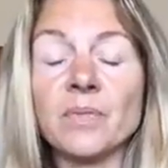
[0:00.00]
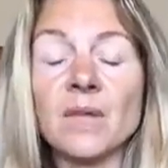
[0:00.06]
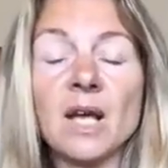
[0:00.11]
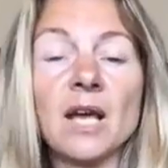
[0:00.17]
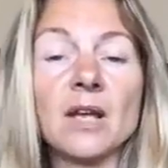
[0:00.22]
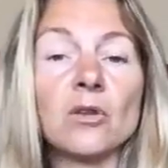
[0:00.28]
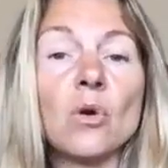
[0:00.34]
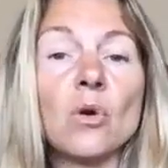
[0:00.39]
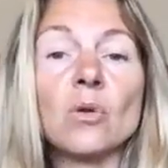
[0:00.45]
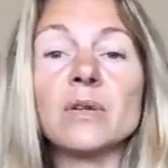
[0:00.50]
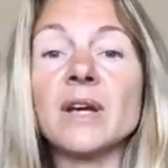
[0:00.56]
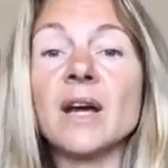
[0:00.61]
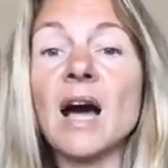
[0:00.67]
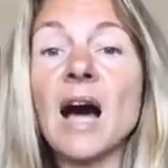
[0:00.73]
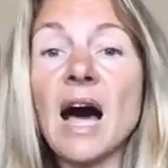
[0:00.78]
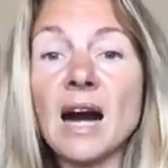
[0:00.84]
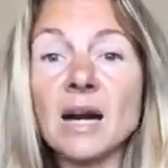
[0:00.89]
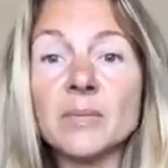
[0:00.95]
and all the
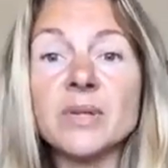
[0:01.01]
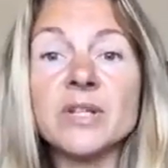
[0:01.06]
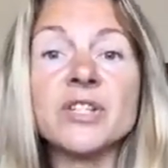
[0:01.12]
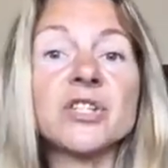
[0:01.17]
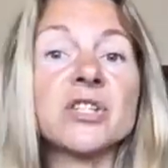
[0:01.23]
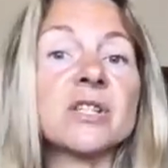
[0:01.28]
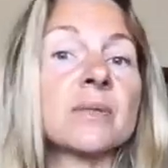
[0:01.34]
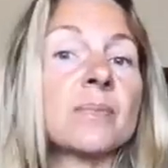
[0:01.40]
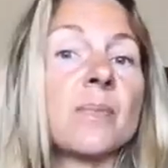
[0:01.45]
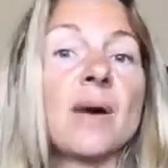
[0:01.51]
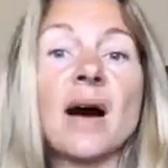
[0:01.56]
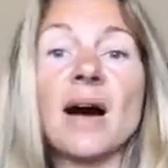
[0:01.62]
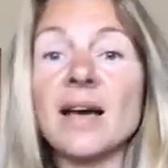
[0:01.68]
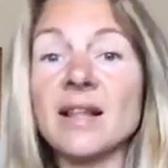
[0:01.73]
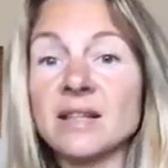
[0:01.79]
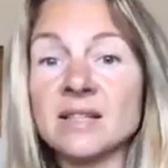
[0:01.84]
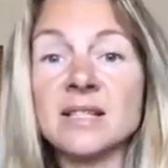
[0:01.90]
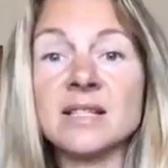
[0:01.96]
garbage is
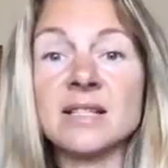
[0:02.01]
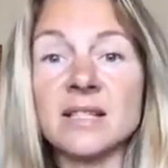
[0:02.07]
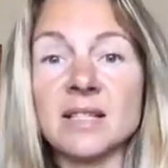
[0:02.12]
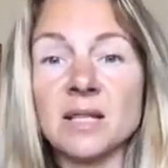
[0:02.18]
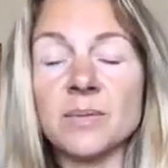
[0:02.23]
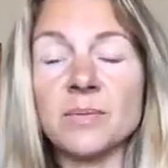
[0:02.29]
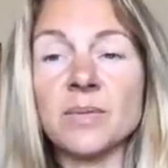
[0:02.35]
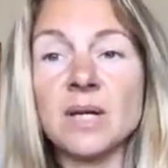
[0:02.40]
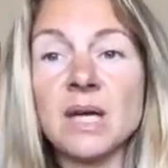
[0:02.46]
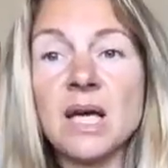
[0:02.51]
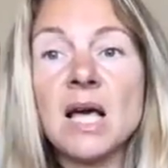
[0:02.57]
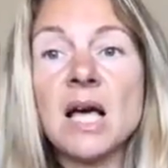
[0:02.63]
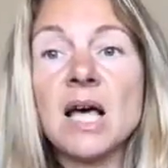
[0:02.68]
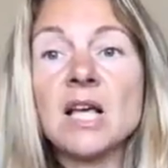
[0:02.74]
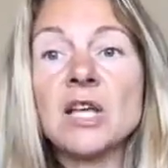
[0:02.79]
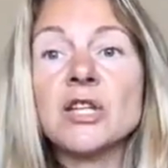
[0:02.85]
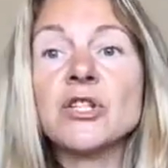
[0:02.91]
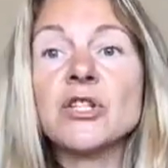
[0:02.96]
miles deep.
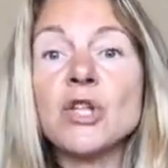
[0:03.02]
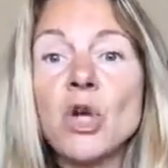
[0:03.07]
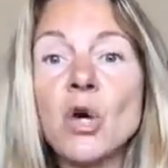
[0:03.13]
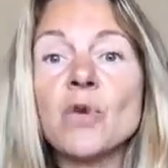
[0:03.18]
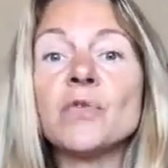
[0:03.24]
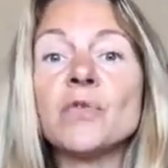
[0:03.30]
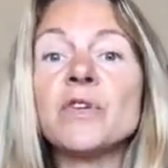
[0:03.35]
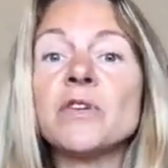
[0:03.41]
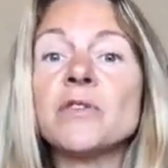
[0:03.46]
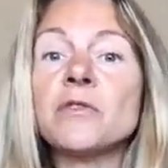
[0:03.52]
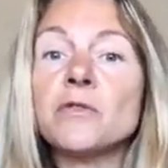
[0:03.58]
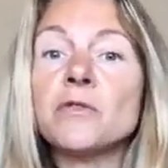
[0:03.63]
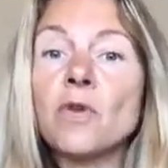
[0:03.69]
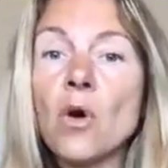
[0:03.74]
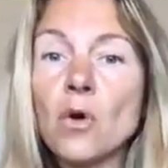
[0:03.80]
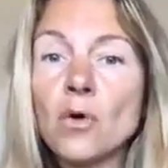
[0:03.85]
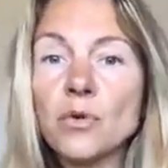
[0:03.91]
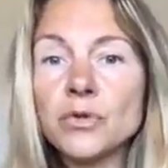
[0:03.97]
So we
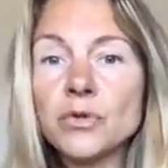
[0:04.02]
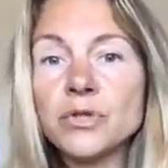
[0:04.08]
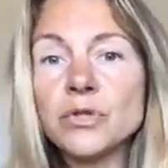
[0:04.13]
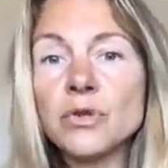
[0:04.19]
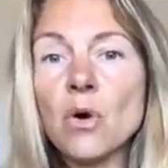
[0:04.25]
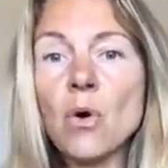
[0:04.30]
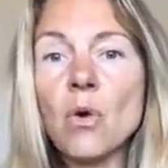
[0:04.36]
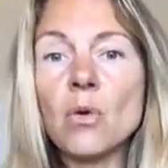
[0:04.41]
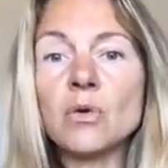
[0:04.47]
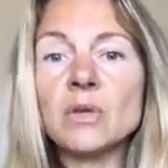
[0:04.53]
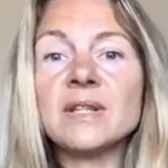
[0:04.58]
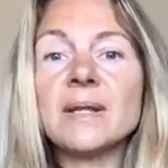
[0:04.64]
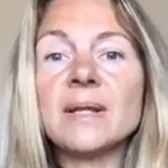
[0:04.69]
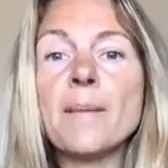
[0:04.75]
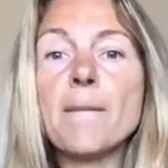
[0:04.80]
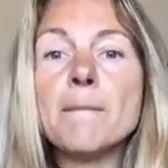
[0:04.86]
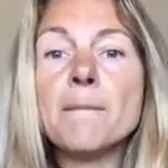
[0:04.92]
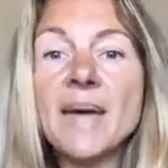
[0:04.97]
focus on
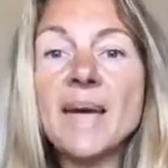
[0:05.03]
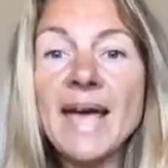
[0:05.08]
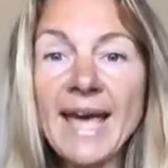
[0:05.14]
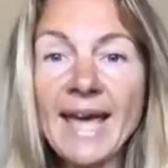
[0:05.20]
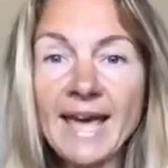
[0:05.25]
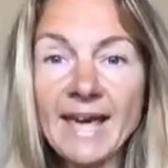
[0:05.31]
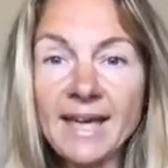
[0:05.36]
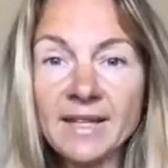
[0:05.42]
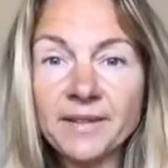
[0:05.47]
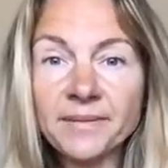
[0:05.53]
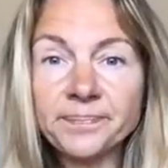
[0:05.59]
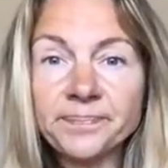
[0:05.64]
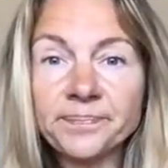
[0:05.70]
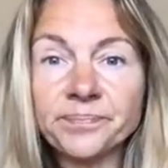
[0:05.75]
the main